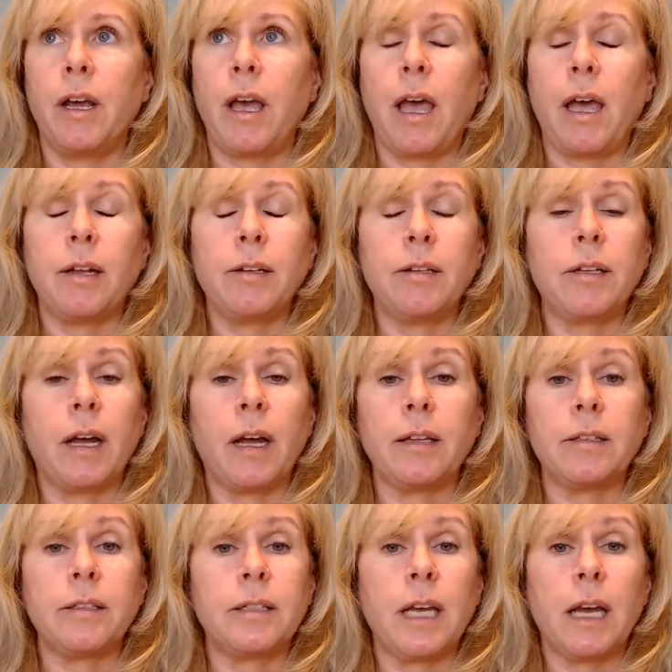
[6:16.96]

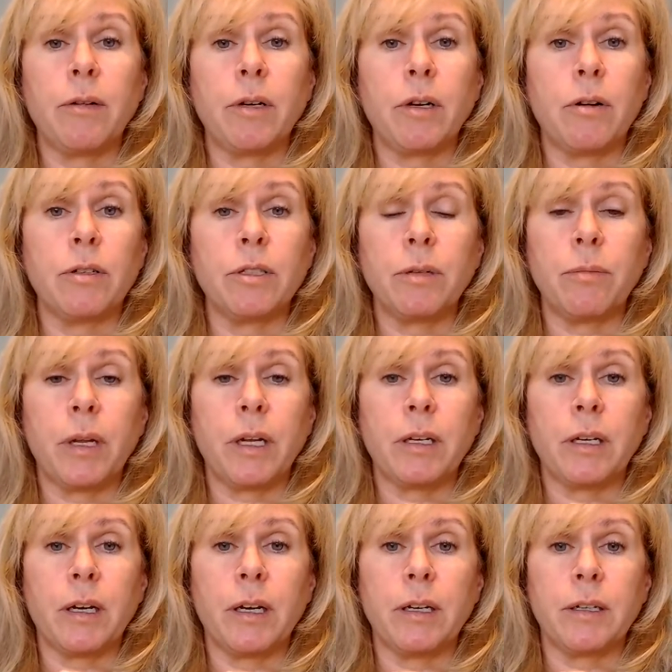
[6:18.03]
and see how it goes, and
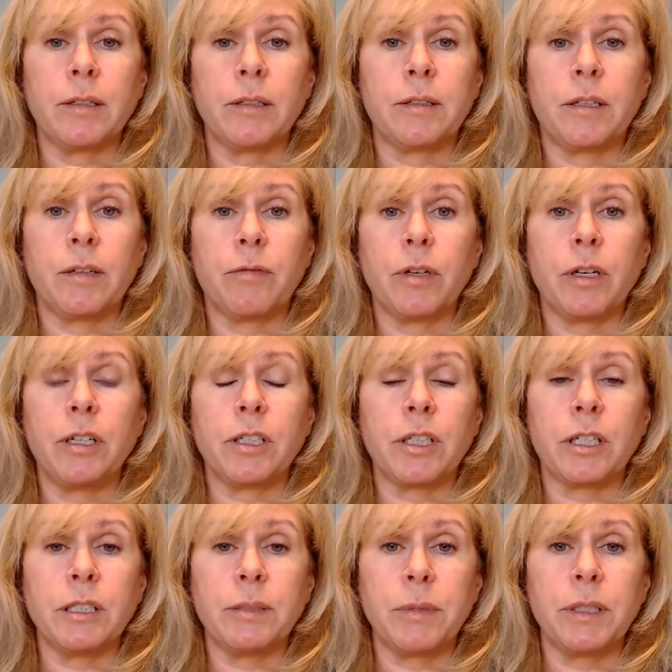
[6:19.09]
make different
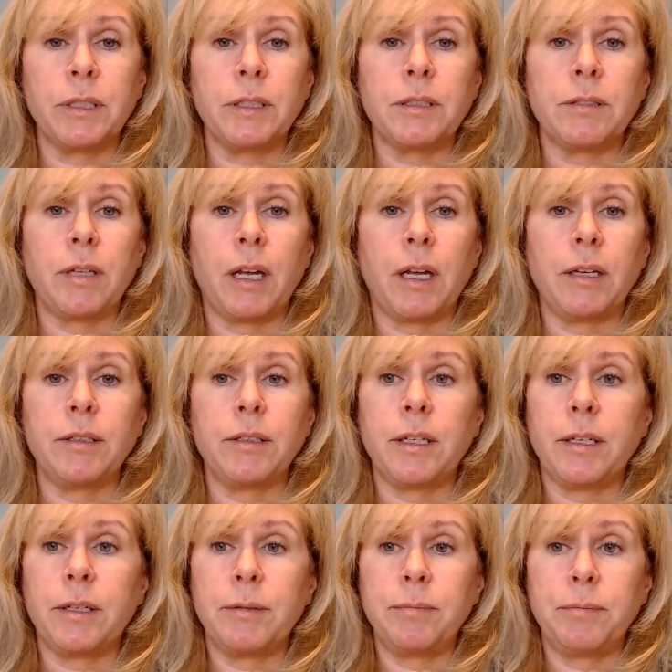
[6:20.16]
adjustments. And
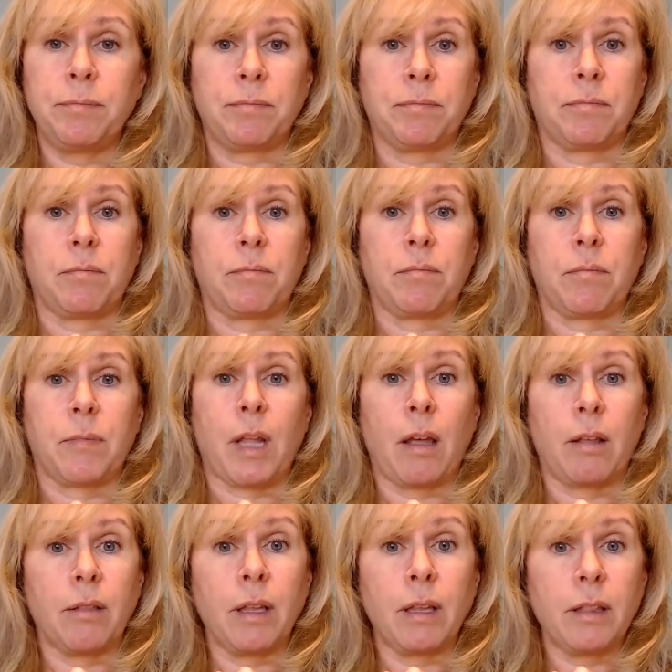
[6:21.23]
I
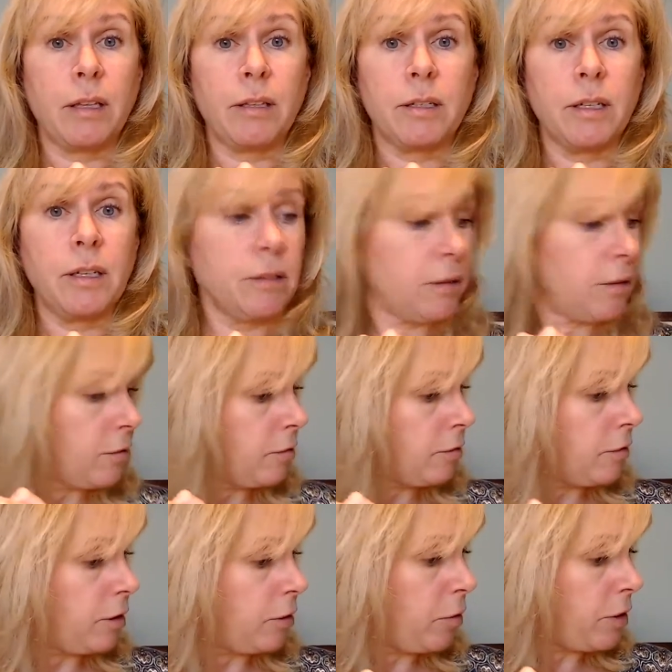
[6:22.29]
think that's it.
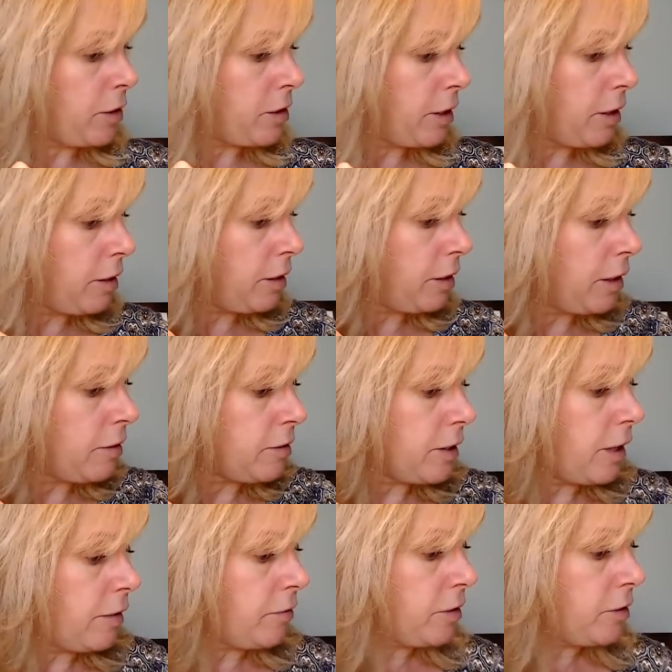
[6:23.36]
Did I want to say anything else? I
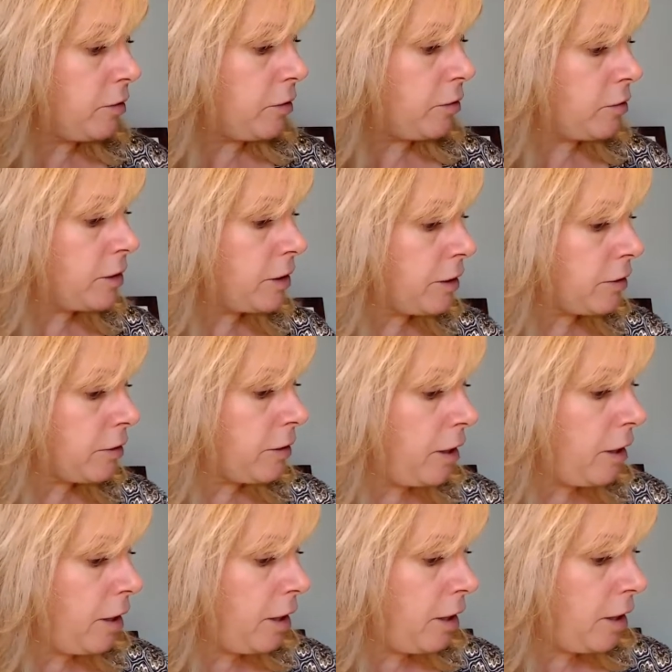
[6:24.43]
have little notes here.
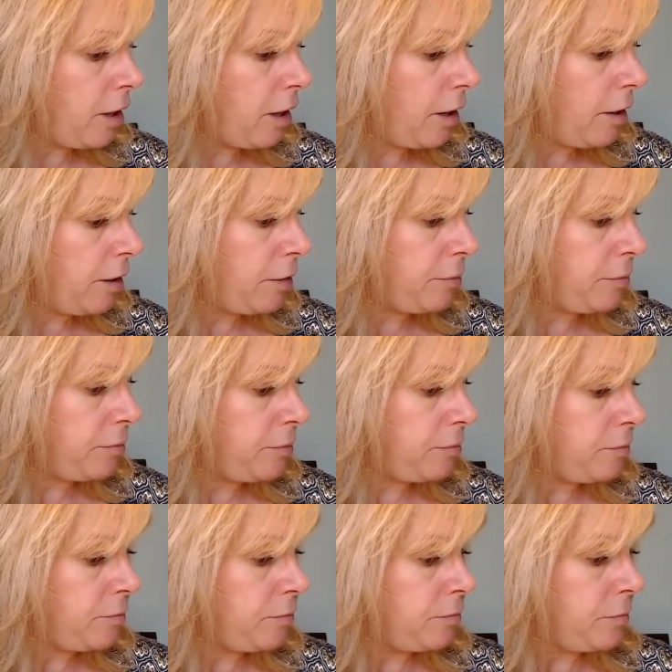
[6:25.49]

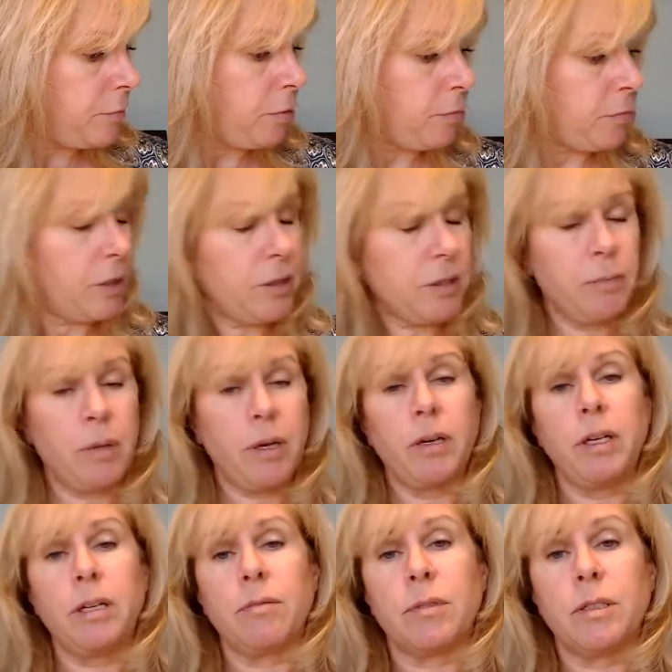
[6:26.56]
No, that's about
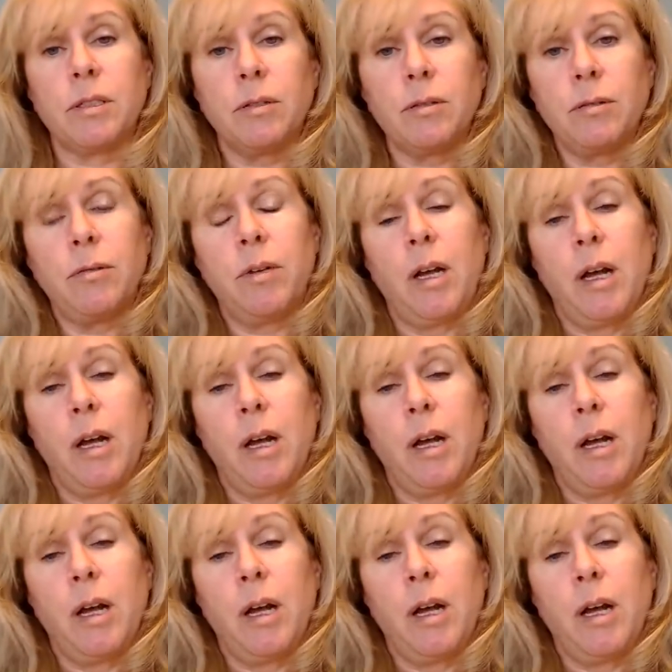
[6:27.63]
it. So